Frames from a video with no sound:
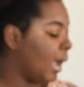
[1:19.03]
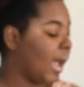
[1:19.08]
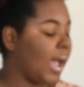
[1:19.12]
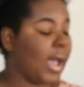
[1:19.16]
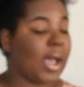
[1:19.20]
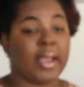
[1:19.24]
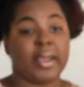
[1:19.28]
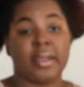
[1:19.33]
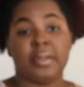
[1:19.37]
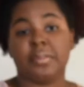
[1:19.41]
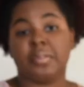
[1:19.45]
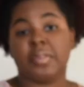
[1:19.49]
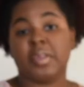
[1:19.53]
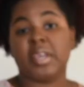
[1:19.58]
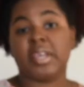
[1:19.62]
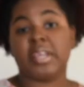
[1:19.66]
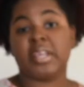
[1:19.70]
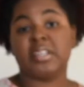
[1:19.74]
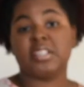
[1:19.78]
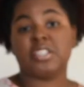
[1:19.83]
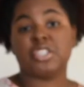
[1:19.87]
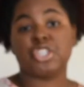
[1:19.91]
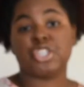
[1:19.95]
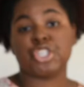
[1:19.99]
I think
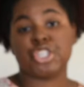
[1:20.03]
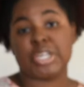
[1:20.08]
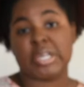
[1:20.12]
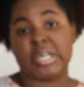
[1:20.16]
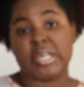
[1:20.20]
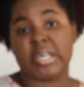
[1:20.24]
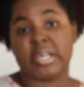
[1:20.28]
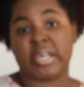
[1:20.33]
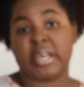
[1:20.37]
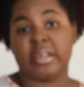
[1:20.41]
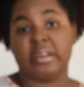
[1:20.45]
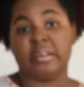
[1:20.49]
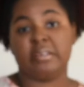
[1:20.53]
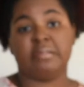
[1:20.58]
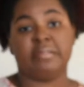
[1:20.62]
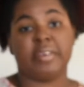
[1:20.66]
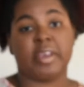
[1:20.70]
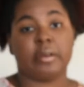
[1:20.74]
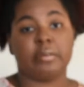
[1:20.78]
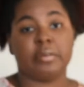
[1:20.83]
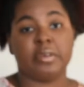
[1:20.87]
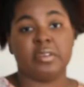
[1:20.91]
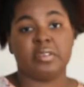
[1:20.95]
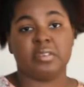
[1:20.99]
it's chic and
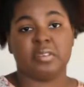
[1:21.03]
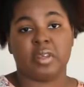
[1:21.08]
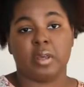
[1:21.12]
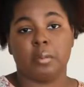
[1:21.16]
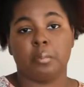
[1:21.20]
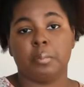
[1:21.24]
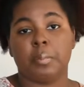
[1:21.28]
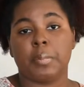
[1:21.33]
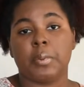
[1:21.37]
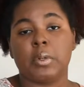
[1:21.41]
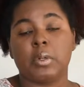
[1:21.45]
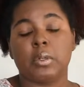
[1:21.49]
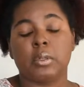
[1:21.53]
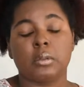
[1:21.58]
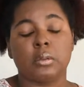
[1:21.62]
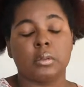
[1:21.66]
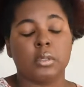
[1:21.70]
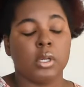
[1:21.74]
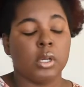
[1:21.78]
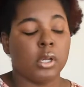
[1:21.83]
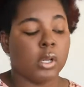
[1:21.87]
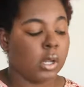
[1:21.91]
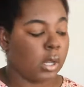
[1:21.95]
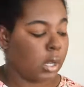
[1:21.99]
very simple.
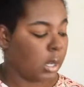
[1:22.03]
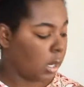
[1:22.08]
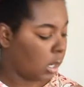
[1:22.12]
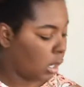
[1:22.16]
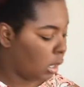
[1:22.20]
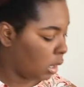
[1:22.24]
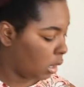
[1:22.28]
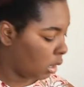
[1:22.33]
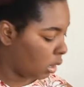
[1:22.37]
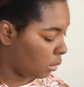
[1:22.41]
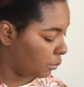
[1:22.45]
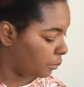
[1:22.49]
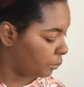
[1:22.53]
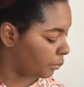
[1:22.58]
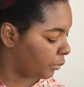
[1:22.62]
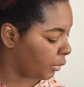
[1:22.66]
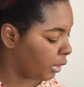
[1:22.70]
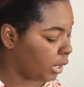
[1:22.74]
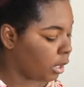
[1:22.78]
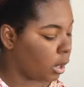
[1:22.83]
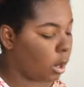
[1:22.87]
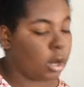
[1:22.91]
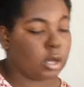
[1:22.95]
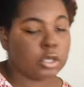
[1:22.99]
Um,
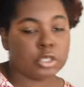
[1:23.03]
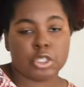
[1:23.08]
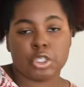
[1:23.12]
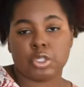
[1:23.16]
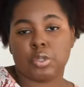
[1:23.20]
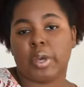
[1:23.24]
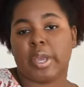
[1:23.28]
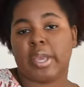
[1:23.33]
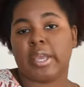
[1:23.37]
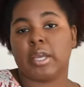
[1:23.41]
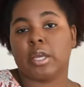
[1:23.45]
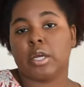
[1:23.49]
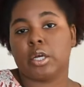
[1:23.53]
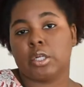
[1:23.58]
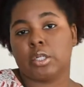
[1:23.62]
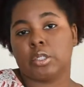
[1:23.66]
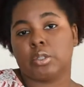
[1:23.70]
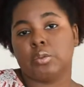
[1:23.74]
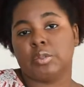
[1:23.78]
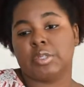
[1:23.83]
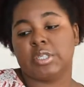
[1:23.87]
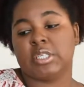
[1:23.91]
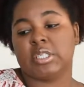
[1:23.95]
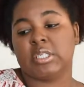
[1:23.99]
it also
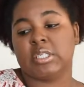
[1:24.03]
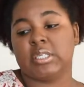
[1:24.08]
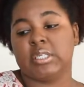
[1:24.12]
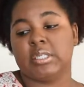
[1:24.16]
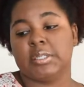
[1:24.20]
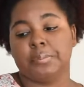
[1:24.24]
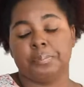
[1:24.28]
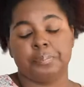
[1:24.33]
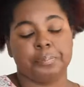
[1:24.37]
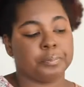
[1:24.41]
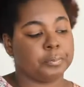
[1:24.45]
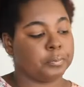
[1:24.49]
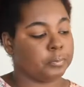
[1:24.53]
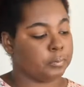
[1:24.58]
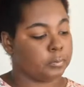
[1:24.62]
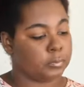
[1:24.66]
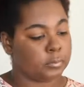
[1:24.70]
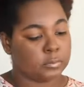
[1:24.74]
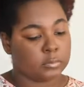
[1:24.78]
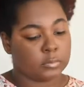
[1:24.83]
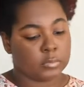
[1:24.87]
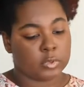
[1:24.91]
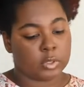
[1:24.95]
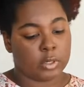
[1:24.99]
included
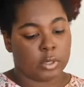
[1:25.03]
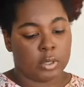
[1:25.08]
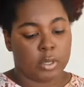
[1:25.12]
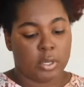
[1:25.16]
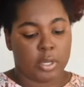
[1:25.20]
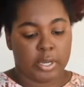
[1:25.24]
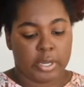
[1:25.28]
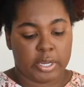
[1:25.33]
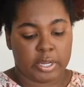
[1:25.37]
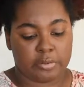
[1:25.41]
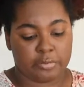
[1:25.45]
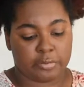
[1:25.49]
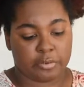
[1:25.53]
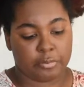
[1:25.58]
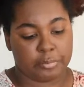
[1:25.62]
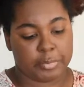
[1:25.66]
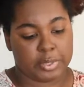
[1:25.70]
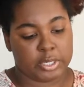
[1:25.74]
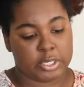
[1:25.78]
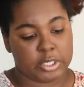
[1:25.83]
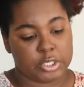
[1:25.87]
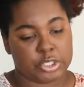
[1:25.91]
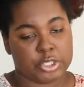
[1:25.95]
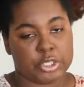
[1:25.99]

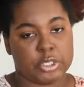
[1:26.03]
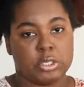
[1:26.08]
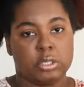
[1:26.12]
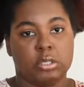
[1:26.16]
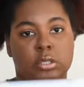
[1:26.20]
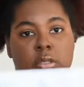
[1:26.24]
information